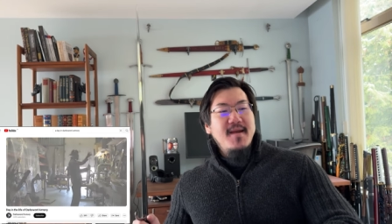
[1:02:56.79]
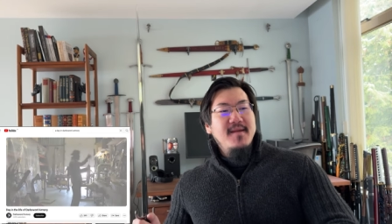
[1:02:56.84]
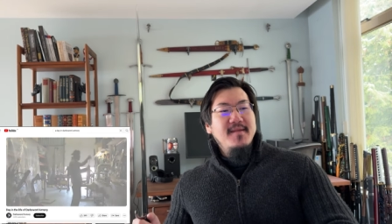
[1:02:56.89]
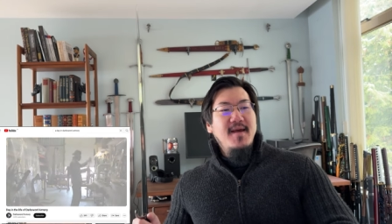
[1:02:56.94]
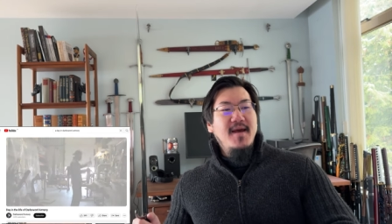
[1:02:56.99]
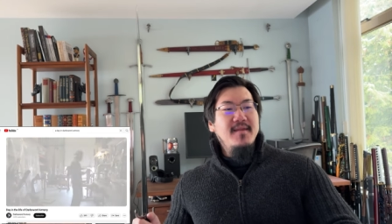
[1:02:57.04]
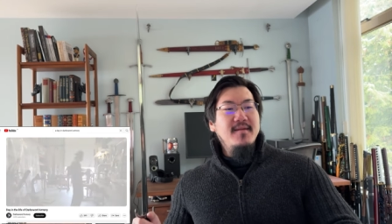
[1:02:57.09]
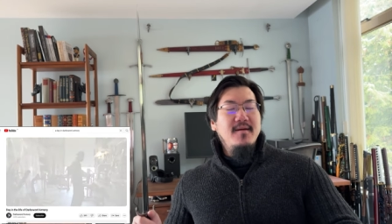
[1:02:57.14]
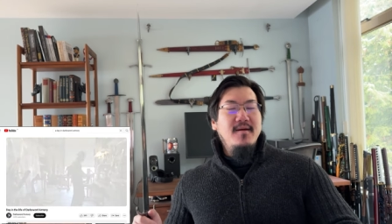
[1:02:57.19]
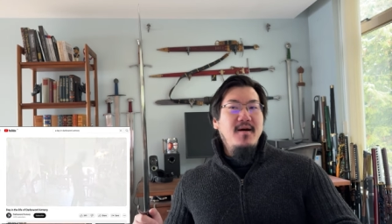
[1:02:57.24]

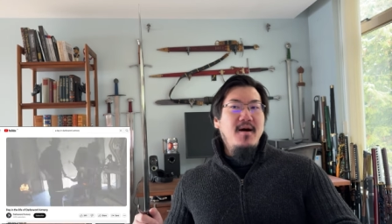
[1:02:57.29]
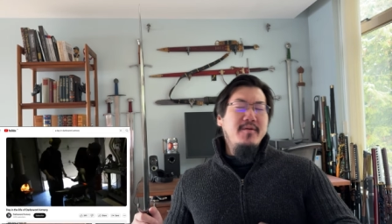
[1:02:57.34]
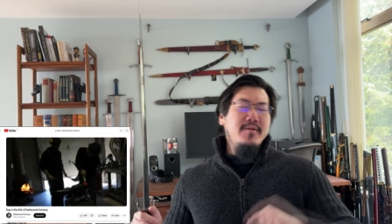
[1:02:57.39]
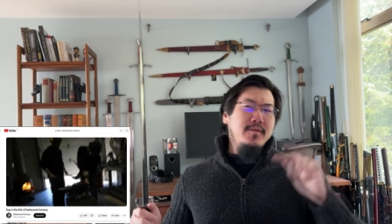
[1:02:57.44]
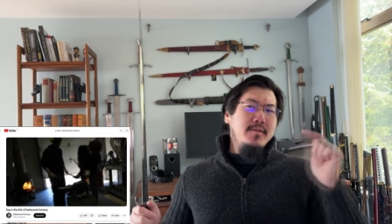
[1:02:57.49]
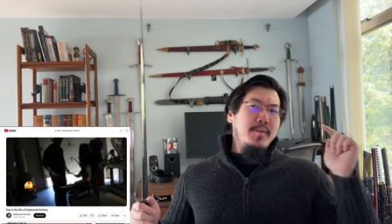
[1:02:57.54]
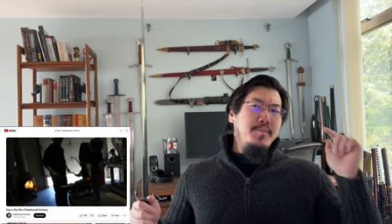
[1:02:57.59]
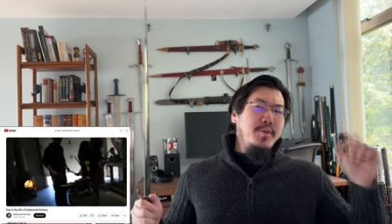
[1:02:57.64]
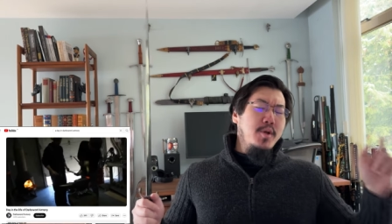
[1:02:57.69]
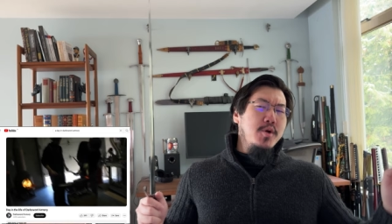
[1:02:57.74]
that out
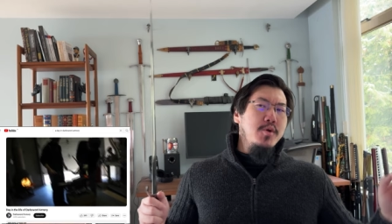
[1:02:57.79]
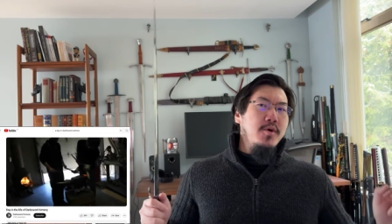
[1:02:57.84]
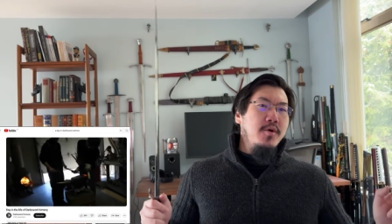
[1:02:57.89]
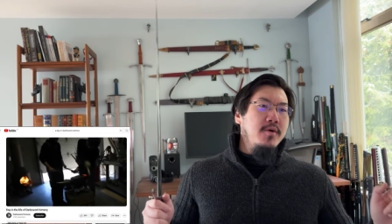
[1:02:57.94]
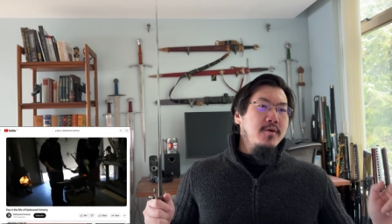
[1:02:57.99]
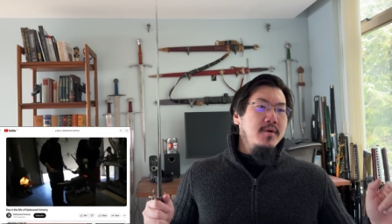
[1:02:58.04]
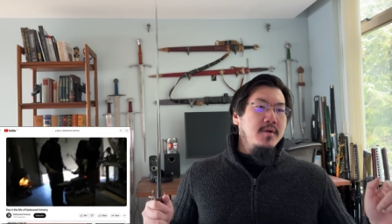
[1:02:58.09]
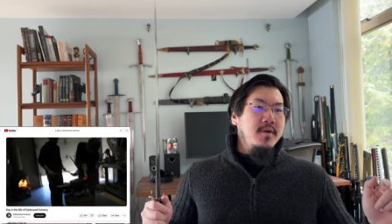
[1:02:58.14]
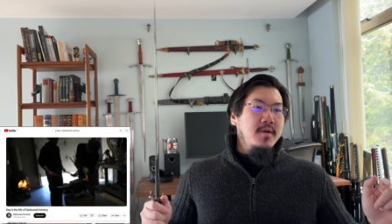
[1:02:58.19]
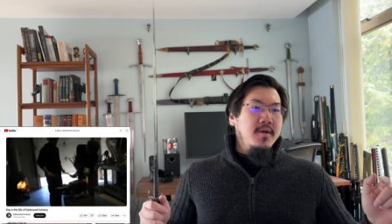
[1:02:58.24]
of the
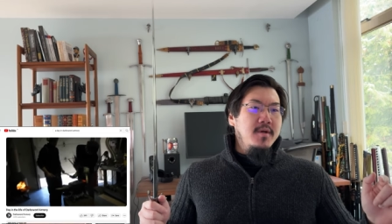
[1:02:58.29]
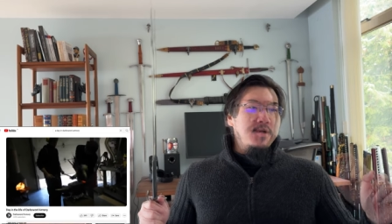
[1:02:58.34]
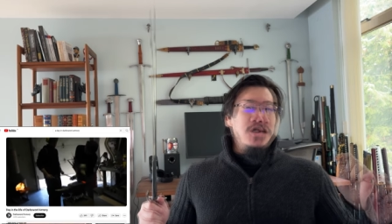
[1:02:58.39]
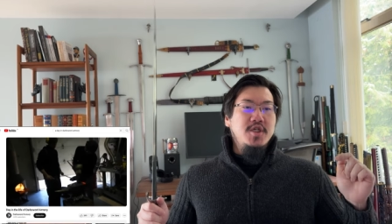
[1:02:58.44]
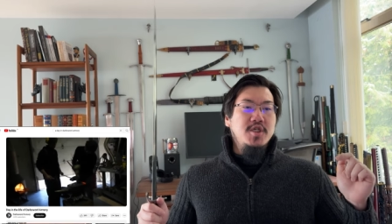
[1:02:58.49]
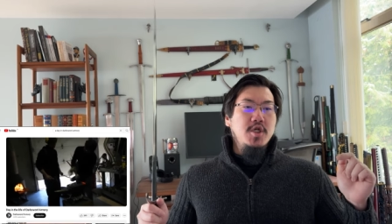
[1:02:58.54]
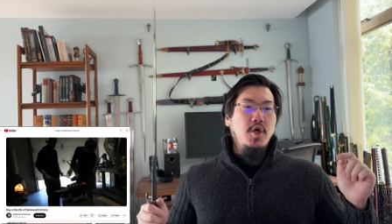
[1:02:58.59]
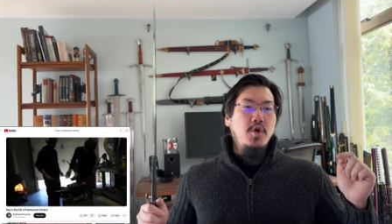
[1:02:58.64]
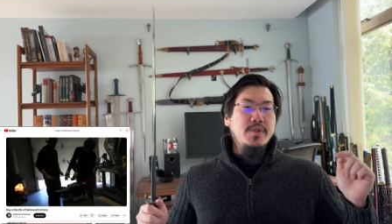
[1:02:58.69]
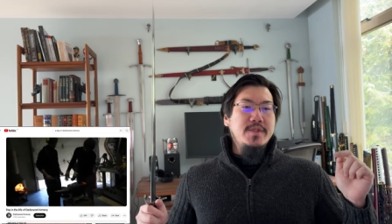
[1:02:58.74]
blue
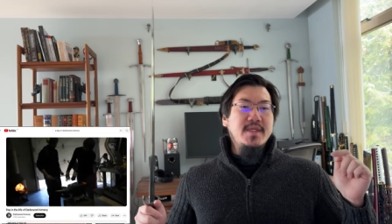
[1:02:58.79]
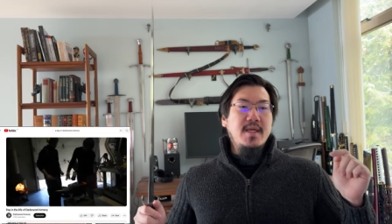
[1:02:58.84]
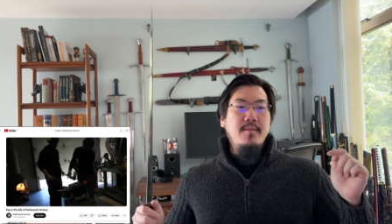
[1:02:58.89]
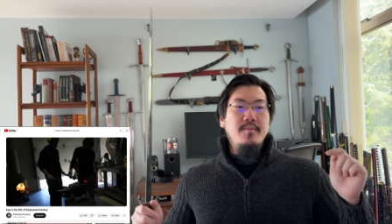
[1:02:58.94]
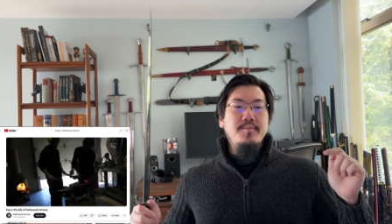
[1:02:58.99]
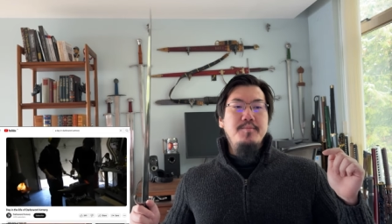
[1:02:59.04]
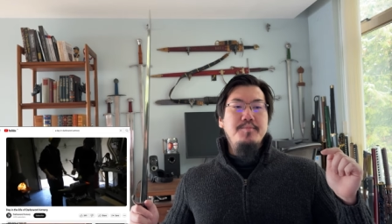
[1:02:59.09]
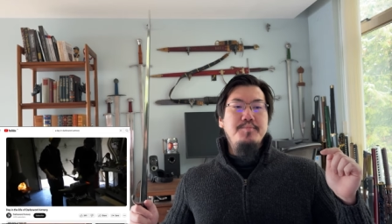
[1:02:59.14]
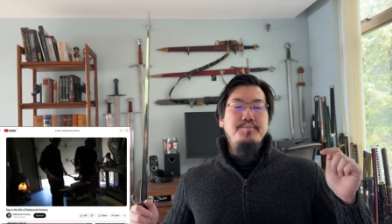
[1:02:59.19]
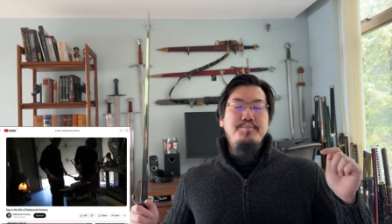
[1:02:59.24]
shows
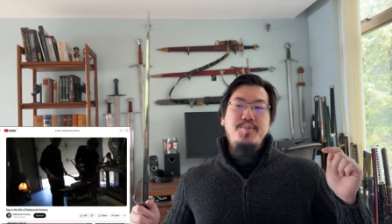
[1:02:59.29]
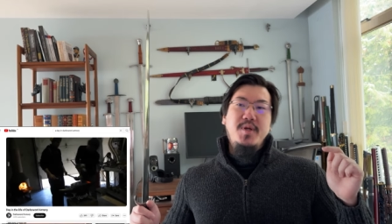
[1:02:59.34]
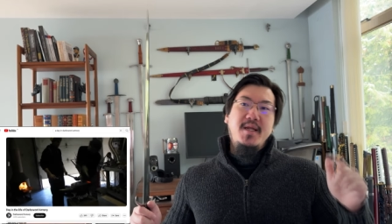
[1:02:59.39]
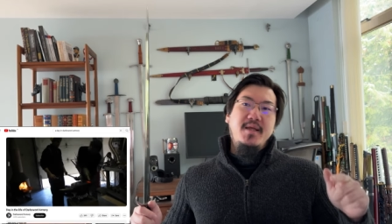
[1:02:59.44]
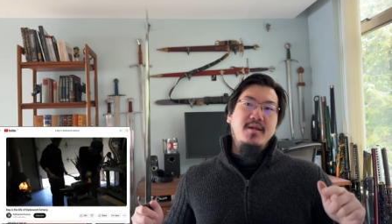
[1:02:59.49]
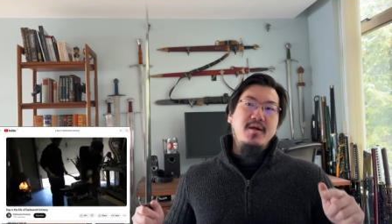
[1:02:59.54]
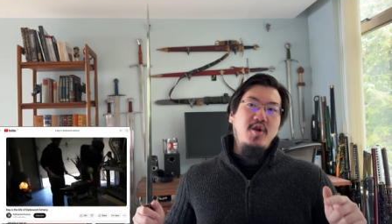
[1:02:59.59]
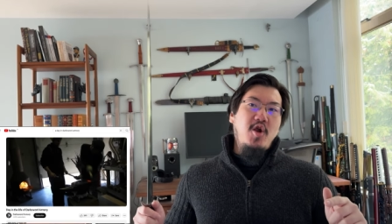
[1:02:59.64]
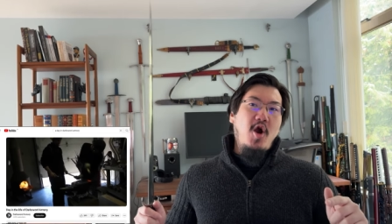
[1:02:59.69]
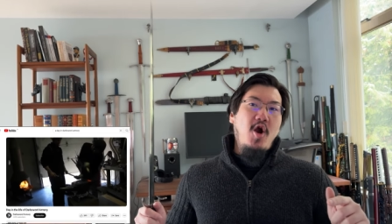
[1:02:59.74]
them putting
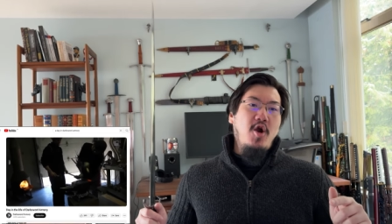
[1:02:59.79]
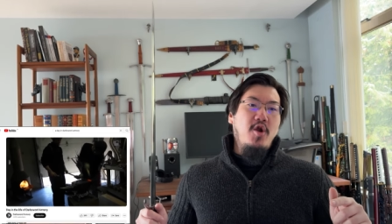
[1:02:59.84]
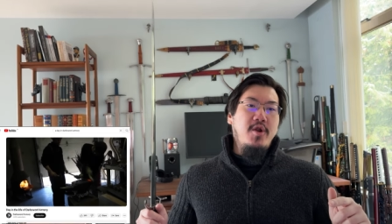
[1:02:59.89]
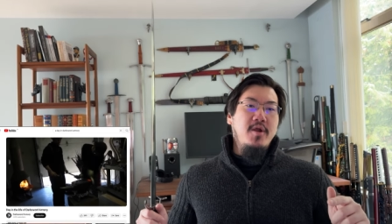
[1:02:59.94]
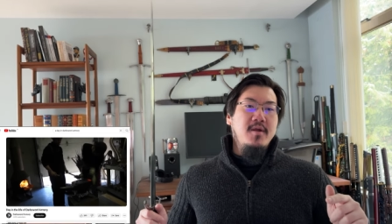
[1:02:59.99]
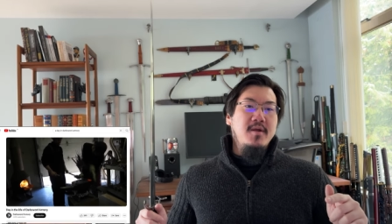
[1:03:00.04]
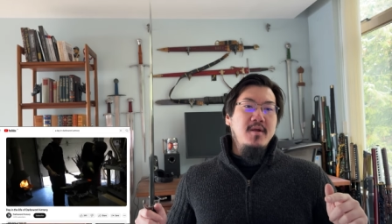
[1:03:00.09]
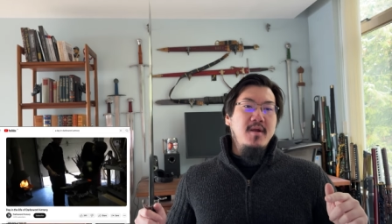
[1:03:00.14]
the guard